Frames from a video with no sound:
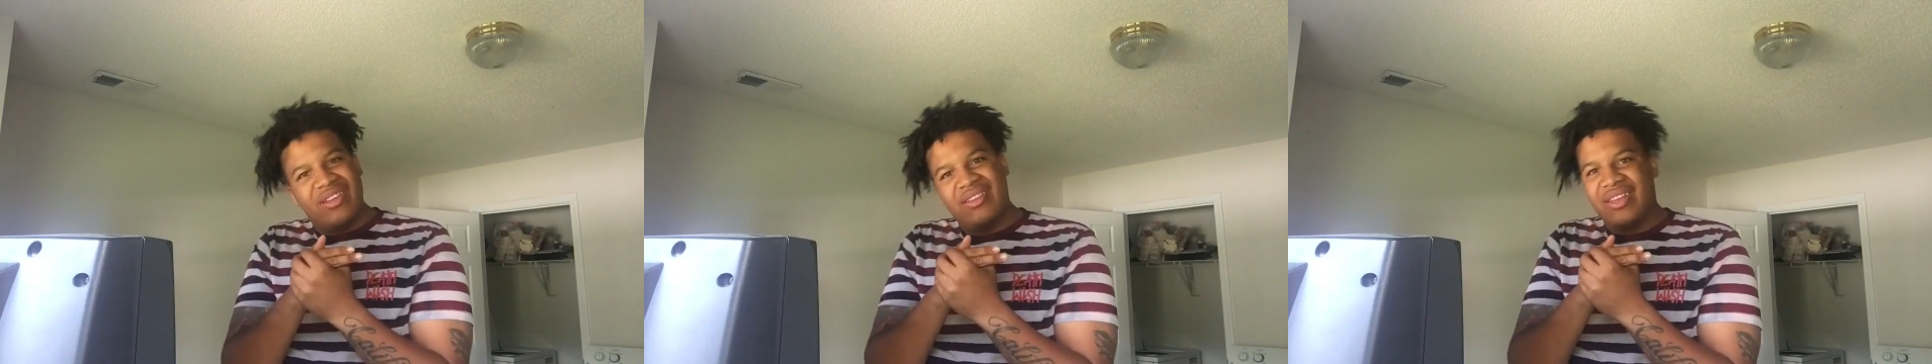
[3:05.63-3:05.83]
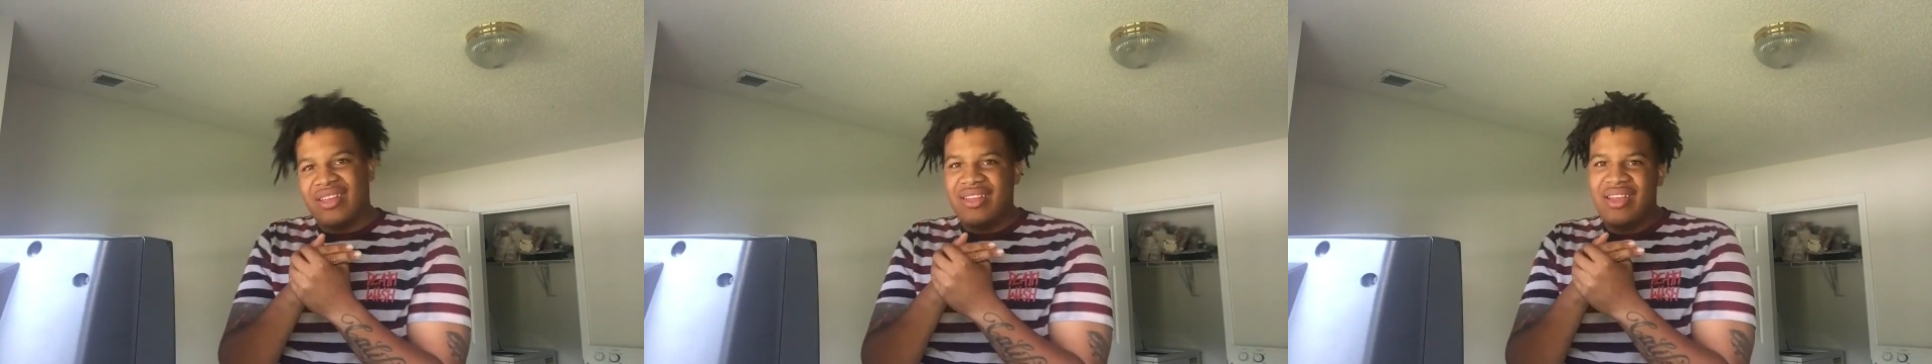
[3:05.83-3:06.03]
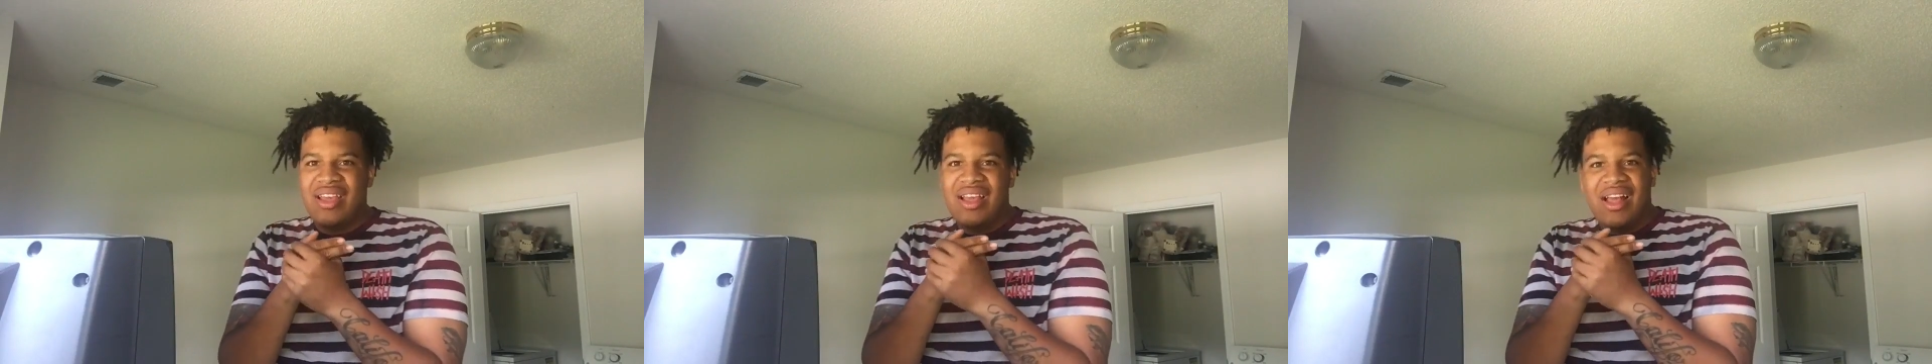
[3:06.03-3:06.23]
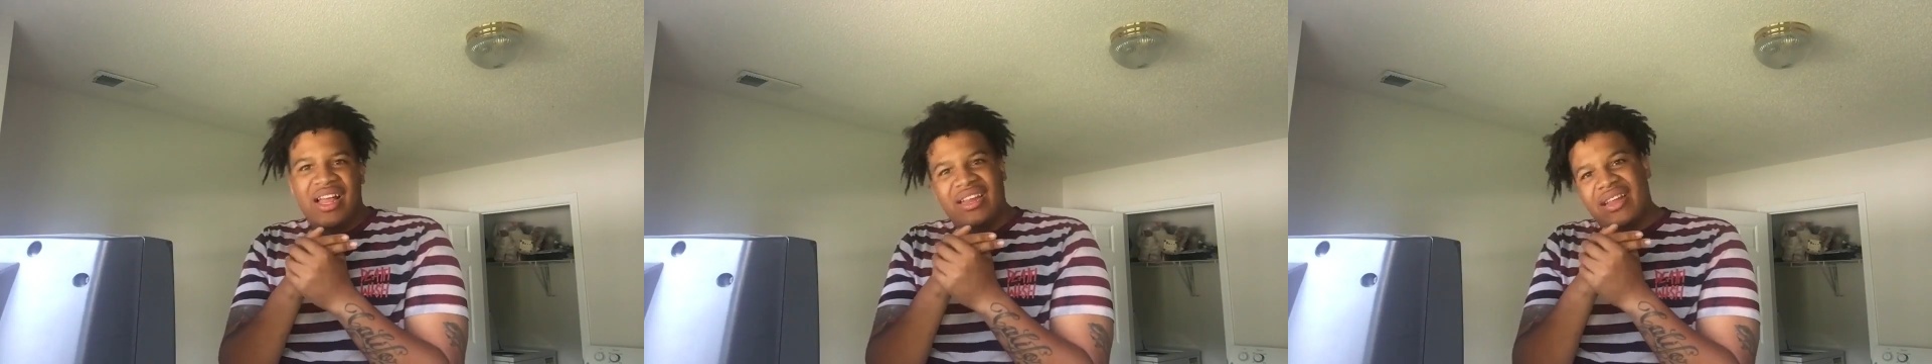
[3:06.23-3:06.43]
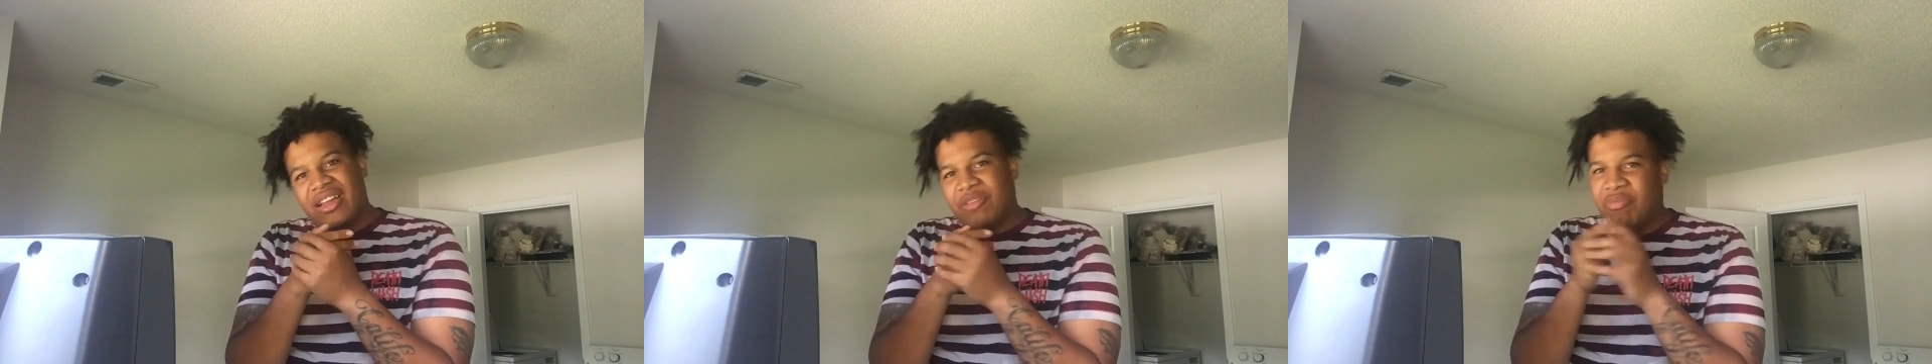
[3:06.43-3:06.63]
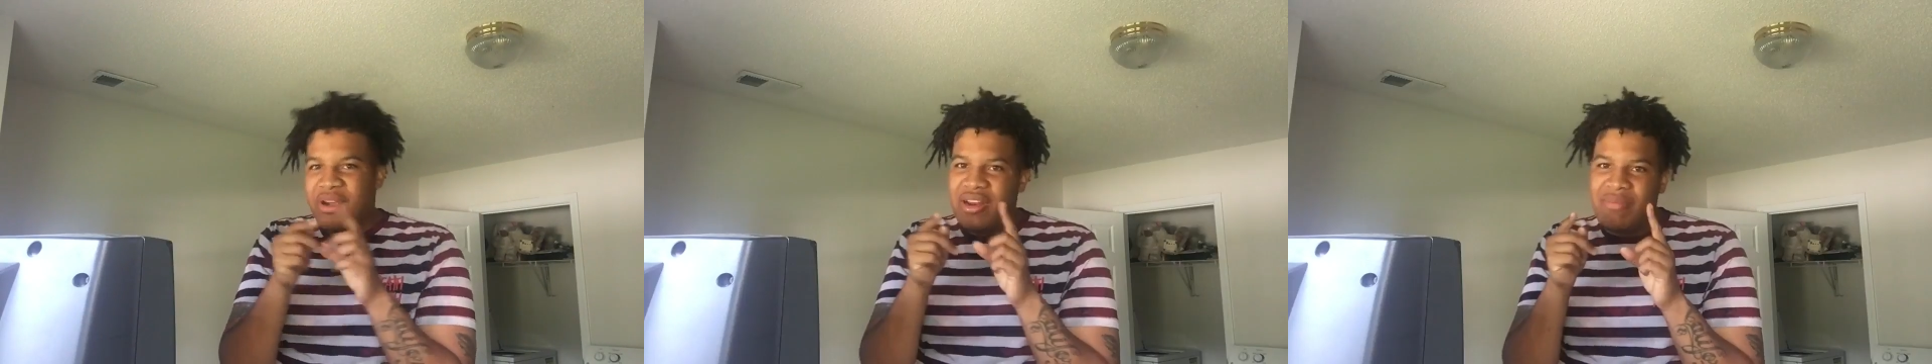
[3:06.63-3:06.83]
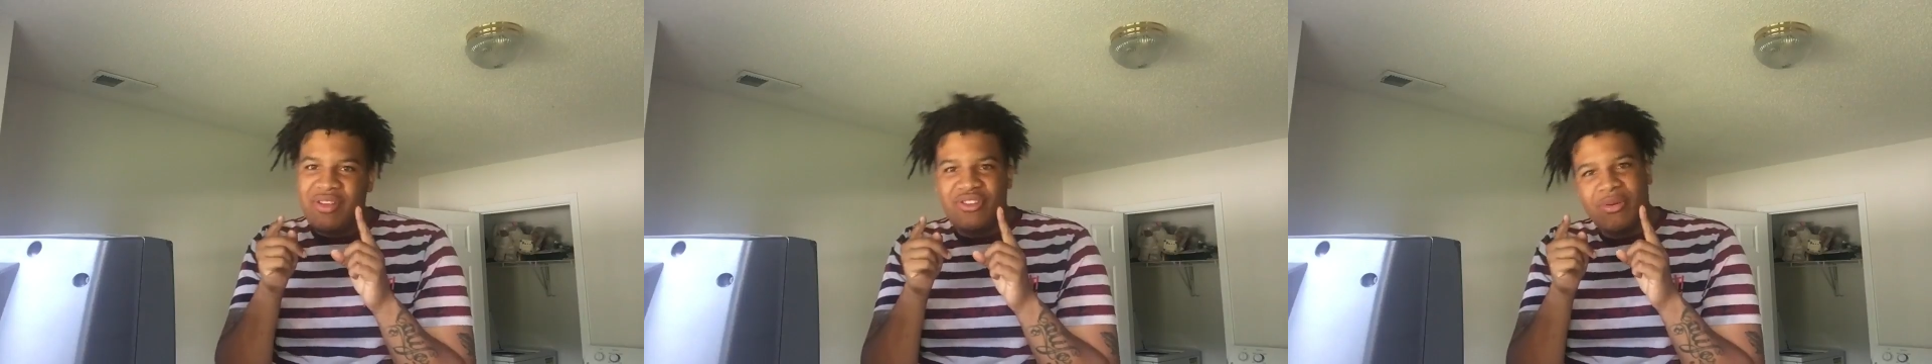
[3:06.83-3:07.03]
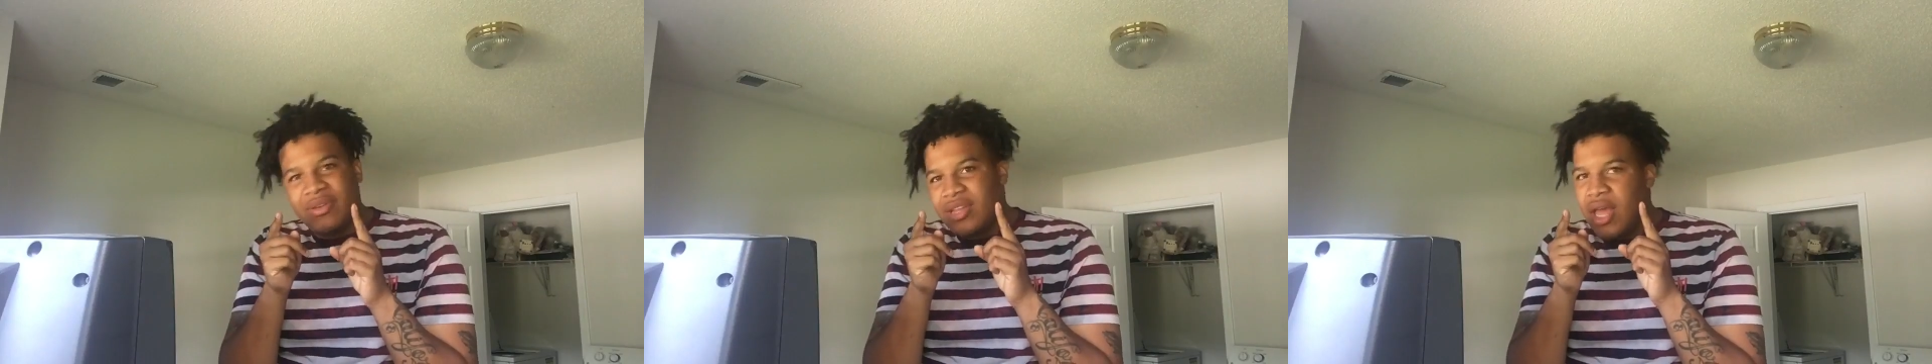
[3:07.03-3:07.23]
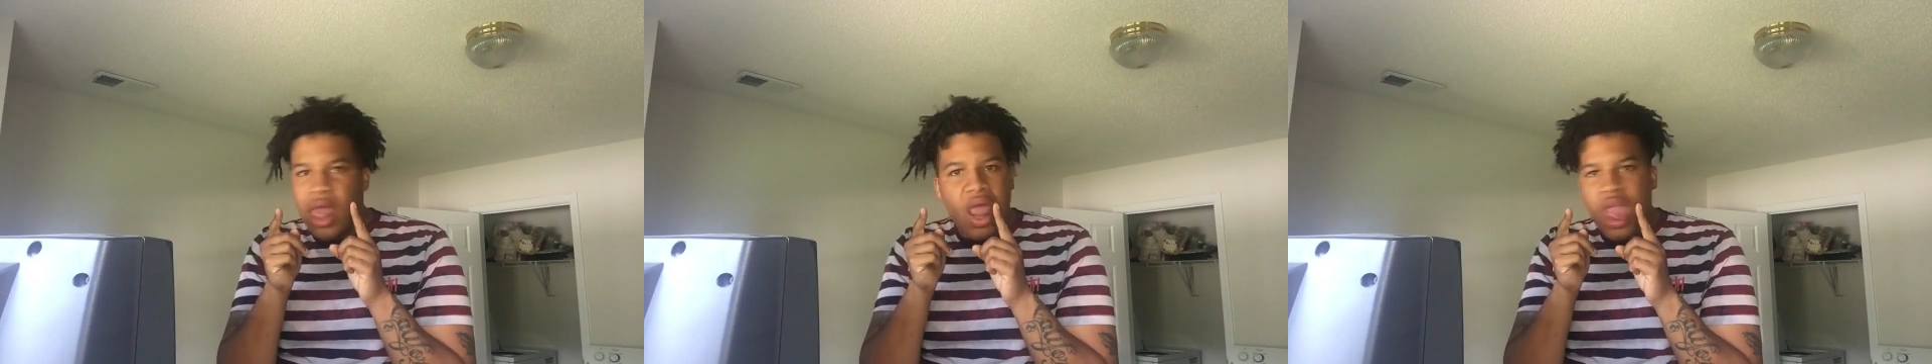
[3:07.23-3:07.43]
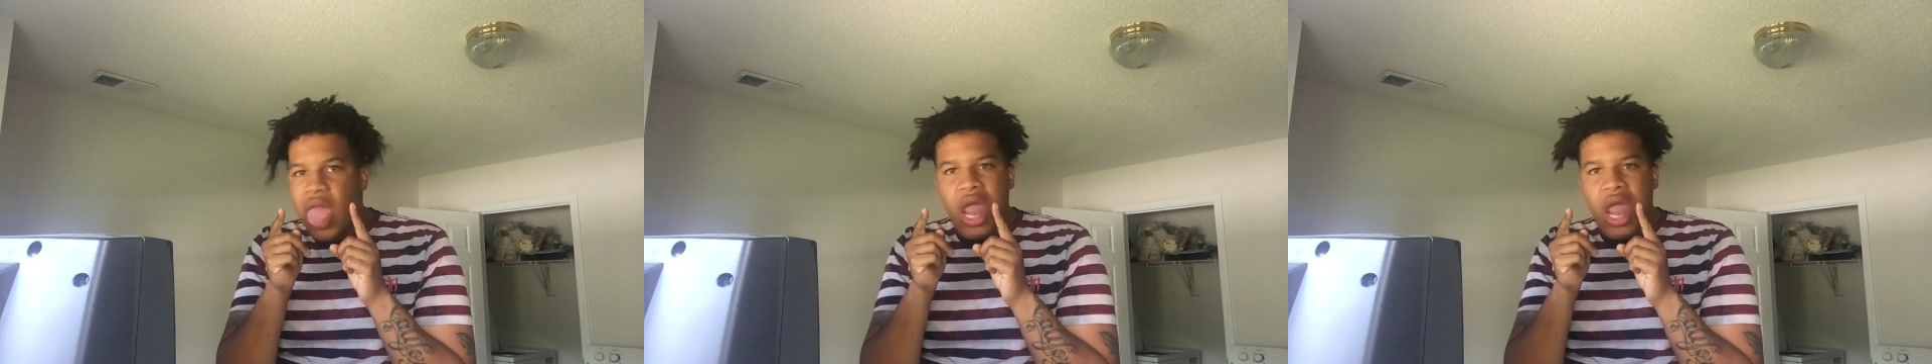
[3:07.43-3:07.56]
nigga. I sprayed the bitch over there.